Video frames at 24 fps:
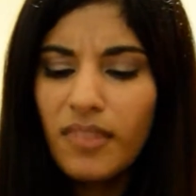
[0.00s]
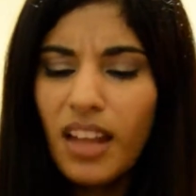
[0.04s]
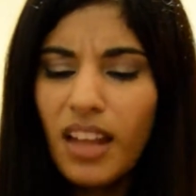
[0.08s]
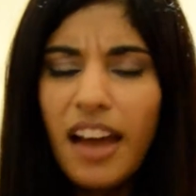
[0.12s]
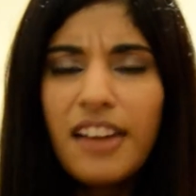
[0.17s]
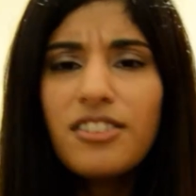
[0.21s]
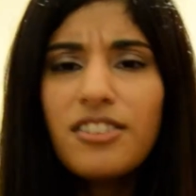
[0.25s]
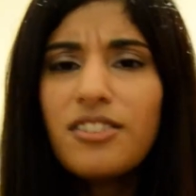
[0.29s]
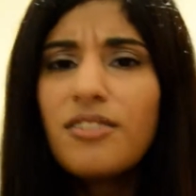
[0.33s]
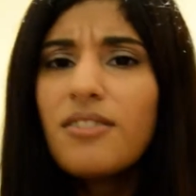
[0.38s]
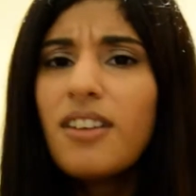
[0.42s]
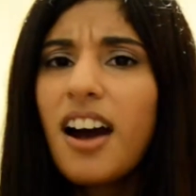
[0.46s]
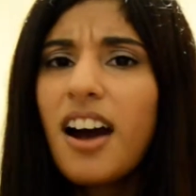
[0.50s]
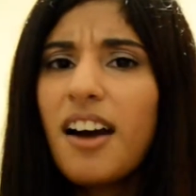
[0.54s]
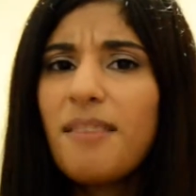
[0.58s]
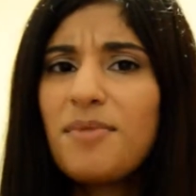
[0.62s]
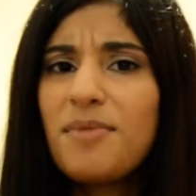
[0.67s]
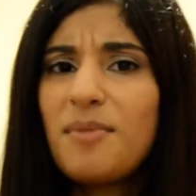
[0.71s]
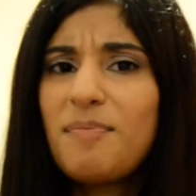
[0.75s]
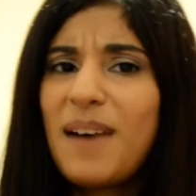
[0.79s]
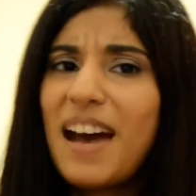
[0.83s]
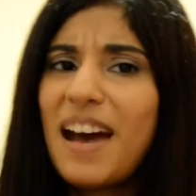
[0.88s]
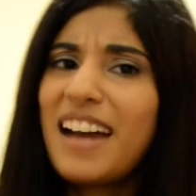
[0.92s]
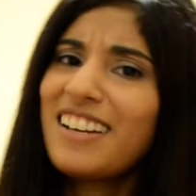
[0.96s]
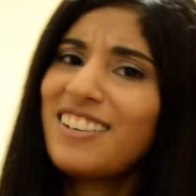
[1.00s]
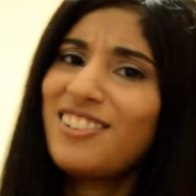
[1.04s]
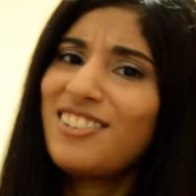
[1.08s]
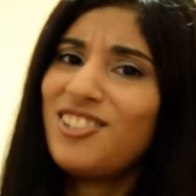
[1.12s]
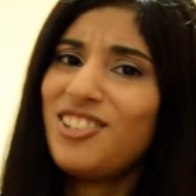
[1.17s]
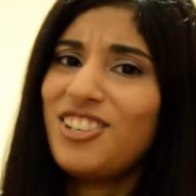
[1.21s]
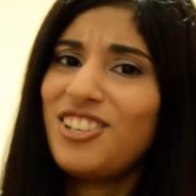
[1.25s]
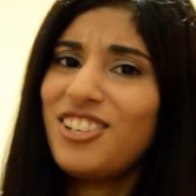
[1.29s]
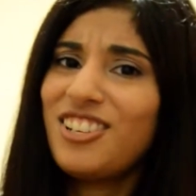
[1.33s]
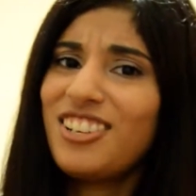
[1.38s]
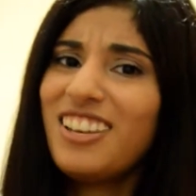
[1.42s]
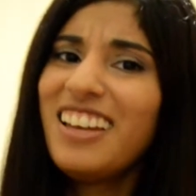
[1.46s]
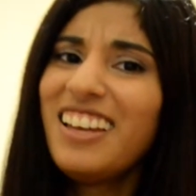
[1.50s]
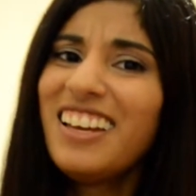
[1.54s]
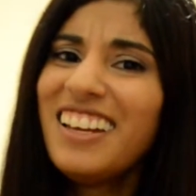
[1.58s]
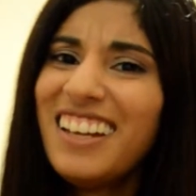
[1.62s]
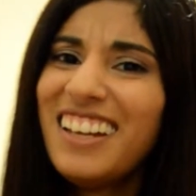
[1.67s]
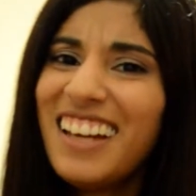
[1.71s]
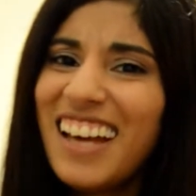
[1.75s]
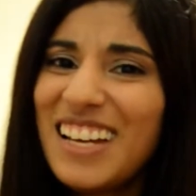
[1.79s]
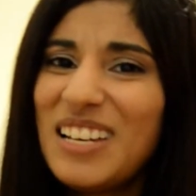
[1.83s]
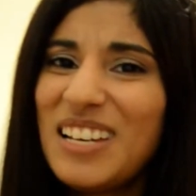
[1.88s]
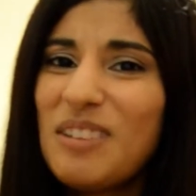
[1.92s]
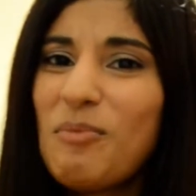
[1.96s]
I don't have the packaging
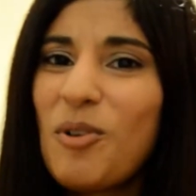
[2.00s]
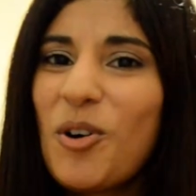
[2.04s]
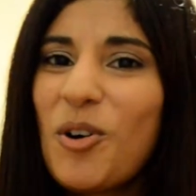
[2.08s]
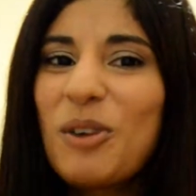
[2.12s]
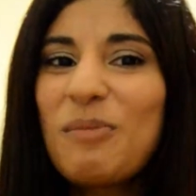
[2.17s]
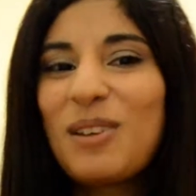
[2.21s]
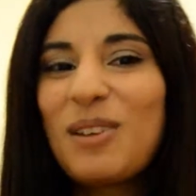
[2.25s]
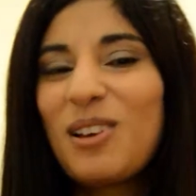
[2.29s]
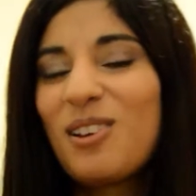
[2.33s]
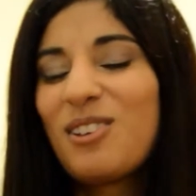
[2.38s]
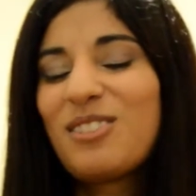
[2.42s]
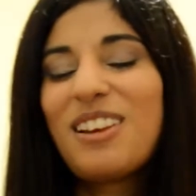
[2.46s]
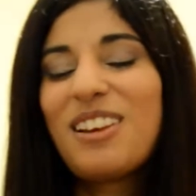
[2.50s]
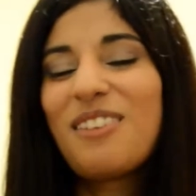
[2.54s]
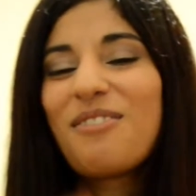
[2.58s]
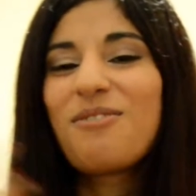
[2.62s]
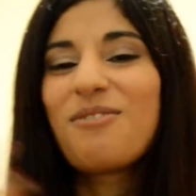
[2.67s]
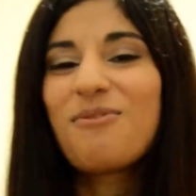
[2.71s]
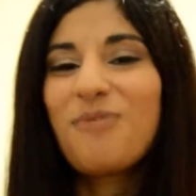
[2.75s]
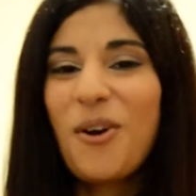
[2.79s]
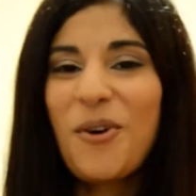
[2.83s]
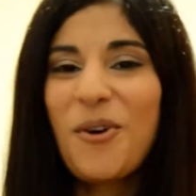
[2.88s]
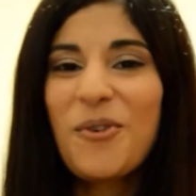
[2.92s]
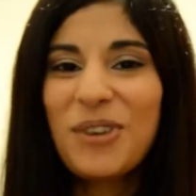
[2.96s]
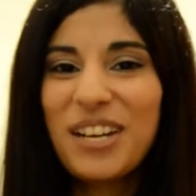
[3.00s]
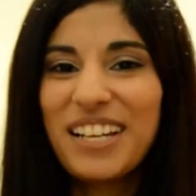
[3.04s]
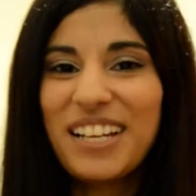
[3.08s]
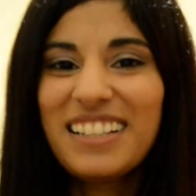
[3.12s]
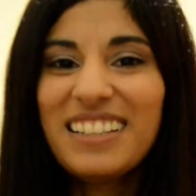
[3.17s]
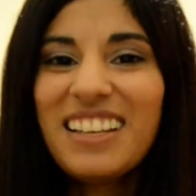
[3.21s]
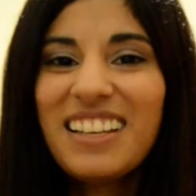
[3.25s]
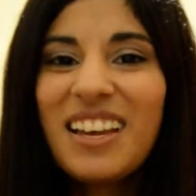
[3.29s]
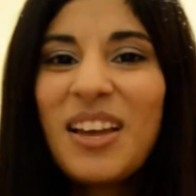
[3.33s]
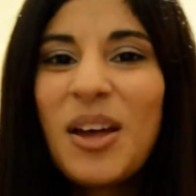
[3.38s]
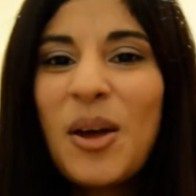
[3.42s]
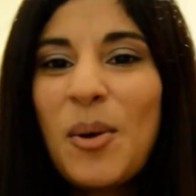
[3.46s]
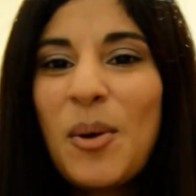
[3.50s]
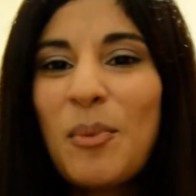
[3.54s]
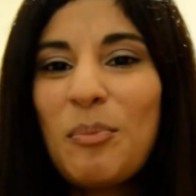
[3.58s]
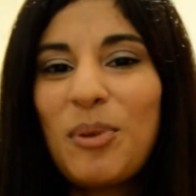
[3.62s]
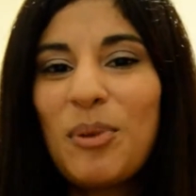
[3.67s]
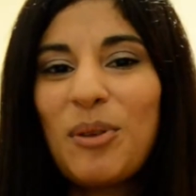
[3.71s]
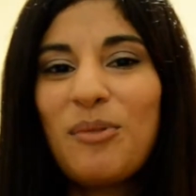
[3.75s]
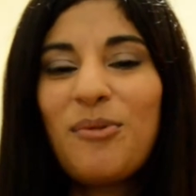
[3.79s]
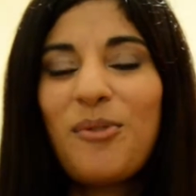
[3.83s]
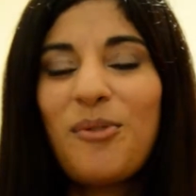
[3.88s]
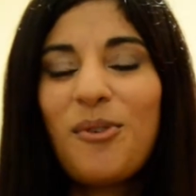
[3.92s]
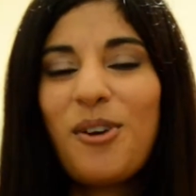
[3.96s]
anymore because I threw it
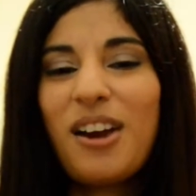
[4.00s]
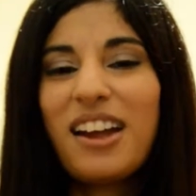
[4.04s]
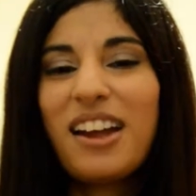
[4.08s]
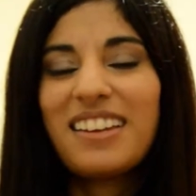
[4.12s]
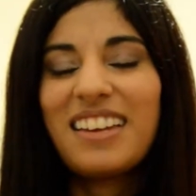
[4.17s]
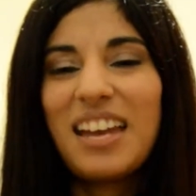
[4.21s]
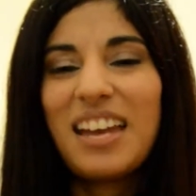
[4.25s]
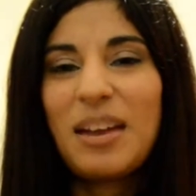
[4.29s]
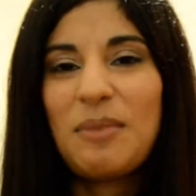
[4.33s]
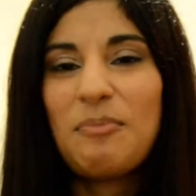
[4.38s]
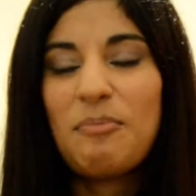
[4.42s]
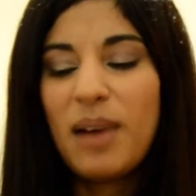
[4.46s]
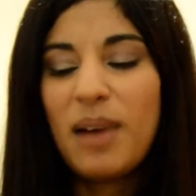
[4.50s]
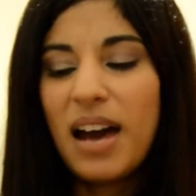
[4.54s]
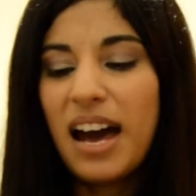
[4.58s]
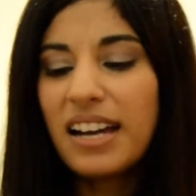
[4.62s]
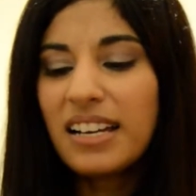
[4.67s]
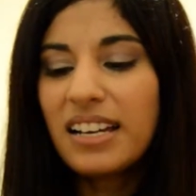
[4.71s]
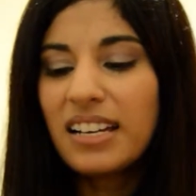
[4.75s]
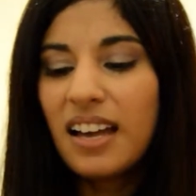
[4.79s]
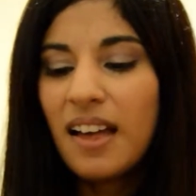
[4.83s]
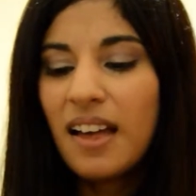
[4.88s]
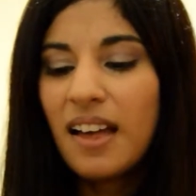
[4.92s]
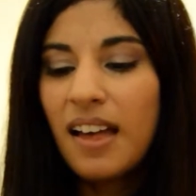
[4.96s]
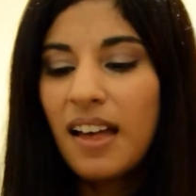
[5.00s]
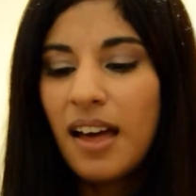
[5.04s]
before I came back.